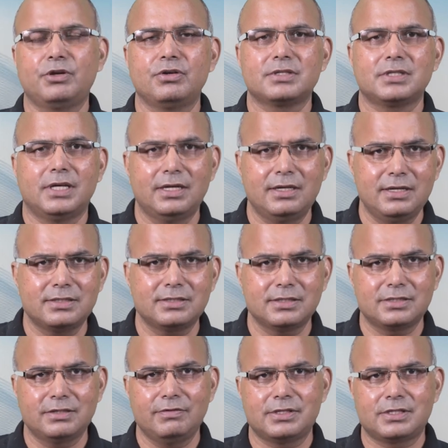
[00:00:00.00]
because unless
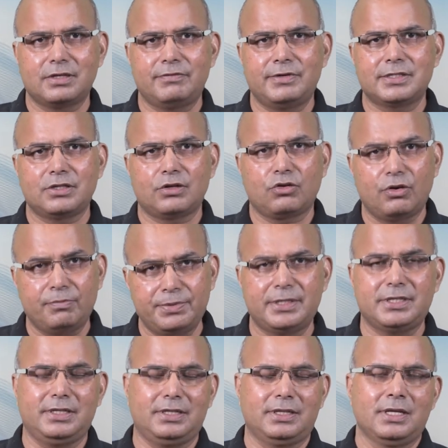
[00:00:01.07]
the civil servants are
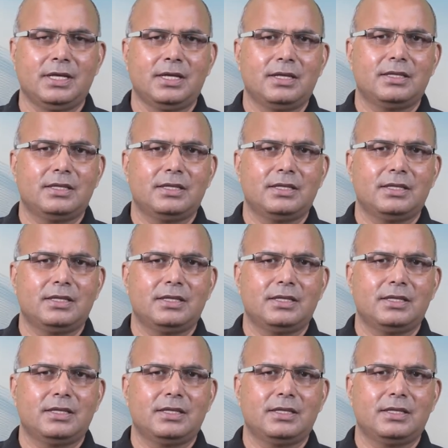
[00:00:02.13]
competent,